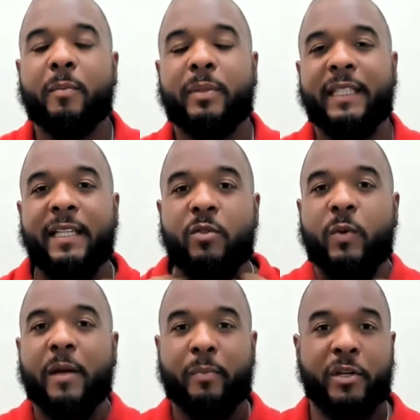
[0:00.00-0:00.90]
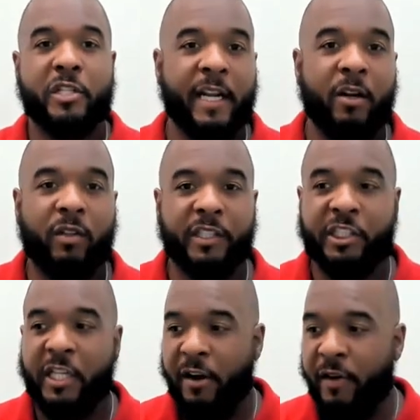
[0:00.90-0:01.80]
Please, we appreciate all the
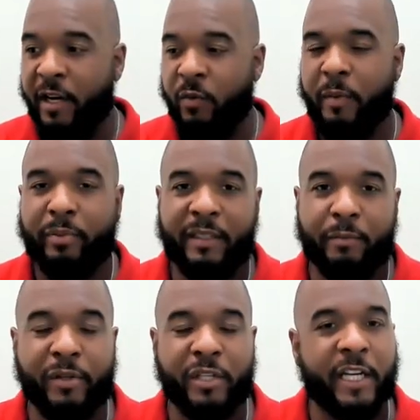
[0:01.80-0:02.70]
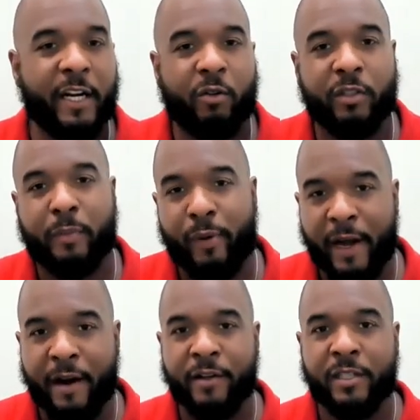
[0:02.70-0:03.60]
sharing. We appreciate all the
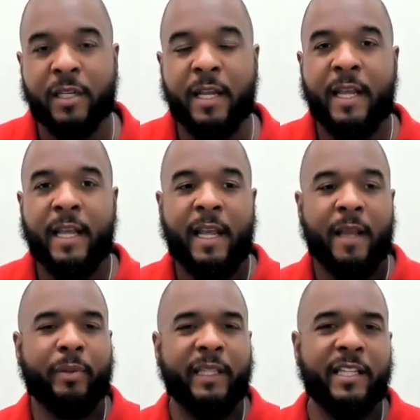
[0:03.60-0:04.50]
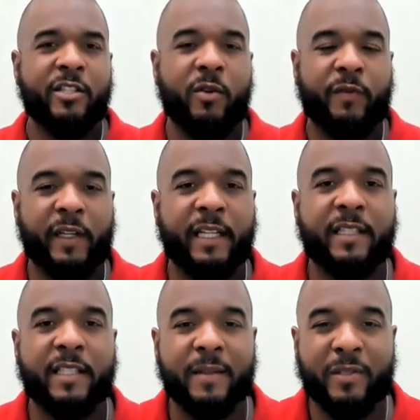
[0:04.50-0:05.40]
prayers. And please don't forget
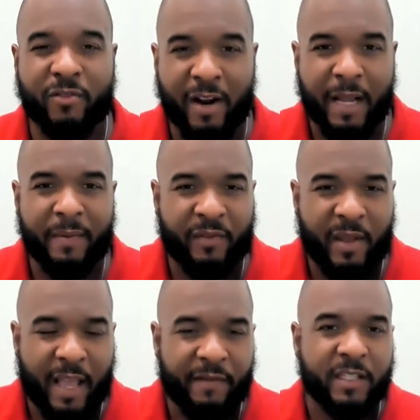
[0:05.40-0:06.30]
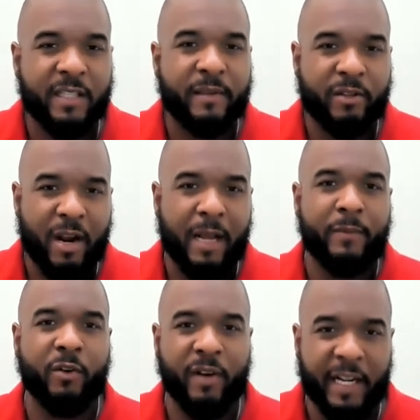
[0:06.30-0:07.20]
to subscribe if you haven't
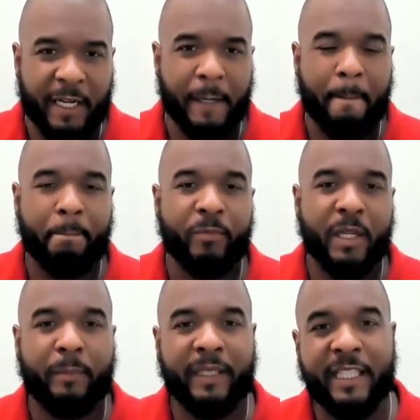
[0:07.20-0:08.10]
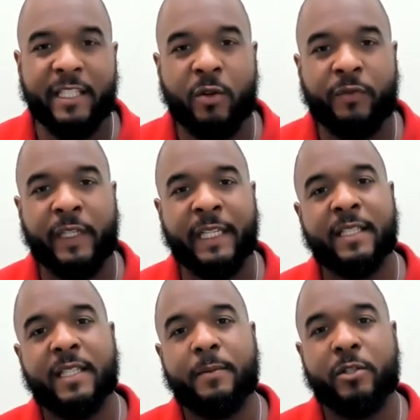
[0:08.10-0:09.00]
subscribed already. Please don't forget
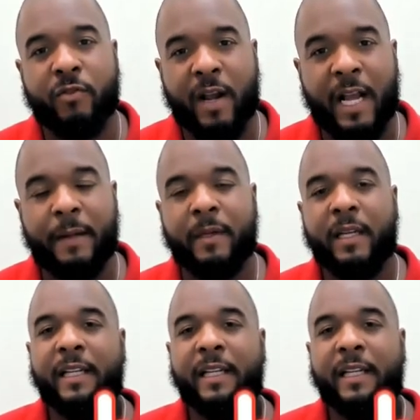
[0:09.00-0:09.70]
to subscribe.